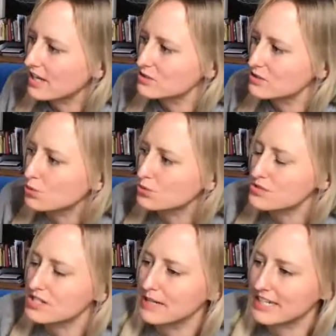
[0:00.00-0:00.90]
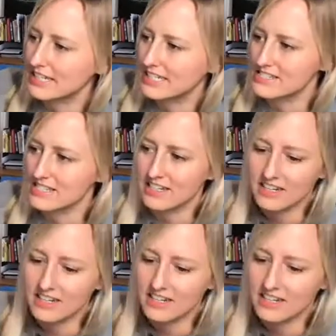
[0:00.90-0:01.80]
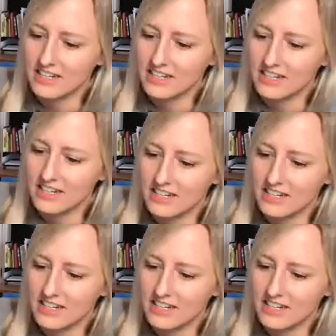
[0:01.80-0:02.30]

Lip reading: tools to make it easy? The